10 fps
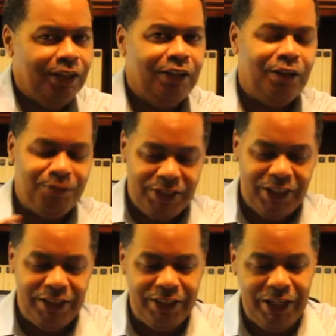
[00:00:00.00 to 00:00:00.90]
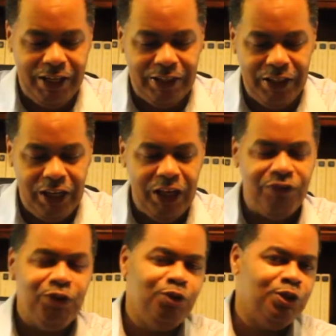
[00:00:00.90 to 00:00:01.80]
Let me say it again.
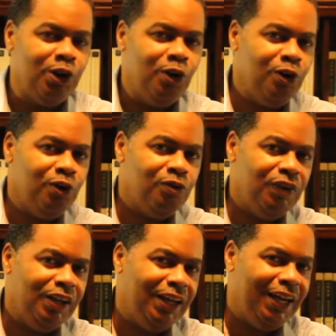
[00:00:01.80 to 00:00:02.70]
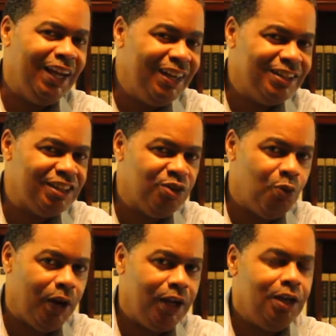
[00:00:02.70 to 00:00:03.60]
If you serve in an innocent
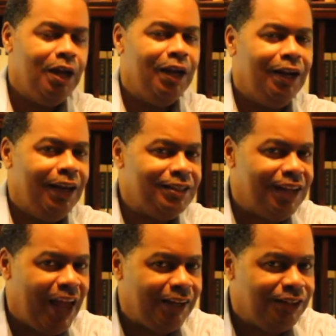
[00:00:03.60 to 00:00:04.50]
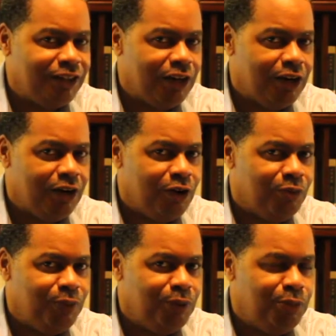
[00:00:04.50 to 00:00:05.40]
way, less likely to
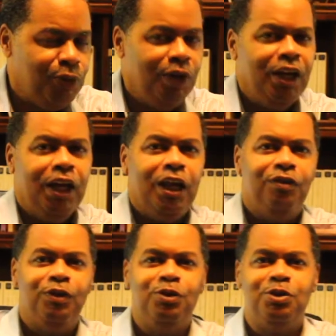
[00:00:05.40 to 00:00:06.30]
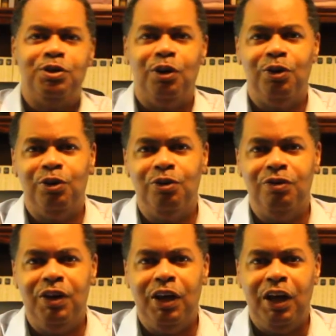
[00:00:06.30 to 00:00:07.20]
hurt people. If you serve
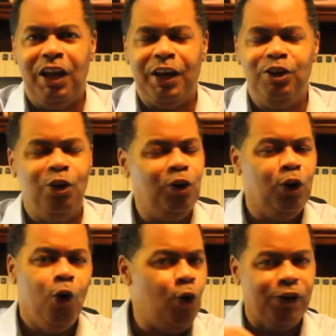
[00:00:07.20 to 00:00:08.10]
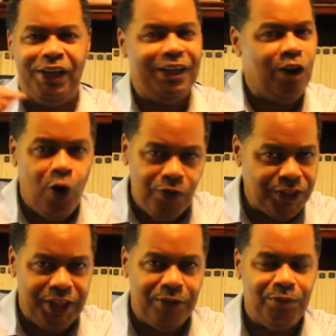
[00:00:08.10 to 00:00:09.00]
like you're lording over
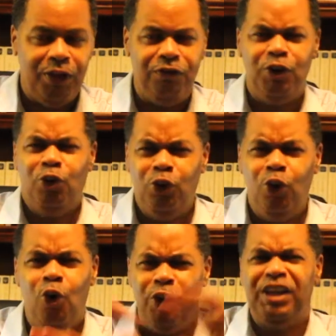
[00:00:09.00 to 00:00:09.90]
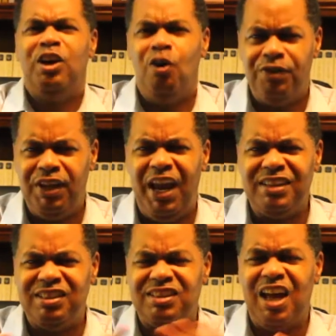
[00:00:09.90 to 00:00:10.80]
them, if you're lording over the
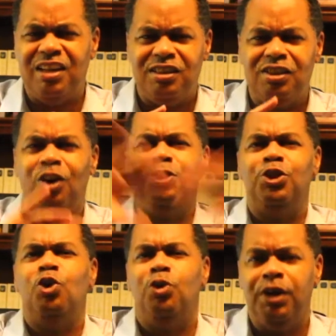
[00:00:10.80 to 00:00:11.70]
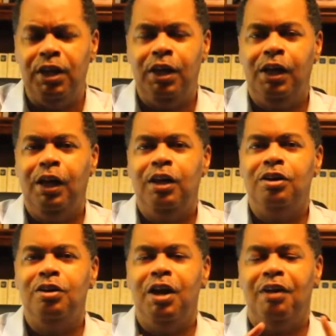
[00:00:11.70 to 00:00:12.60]
exercising authority,
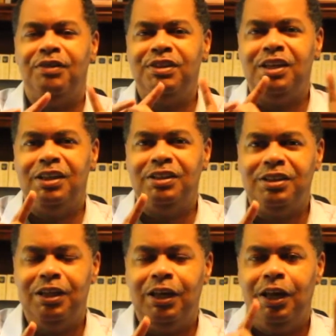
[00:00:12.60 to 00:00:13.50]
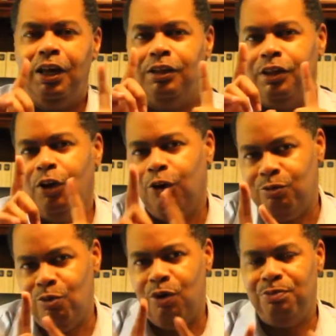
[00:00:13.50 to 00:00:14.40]
you have a tendency to hurt
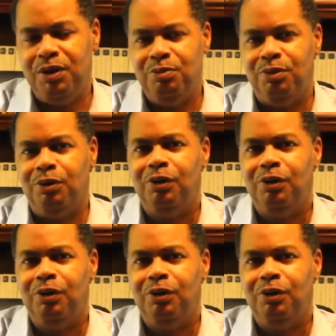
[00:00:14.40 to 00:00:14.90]
more people.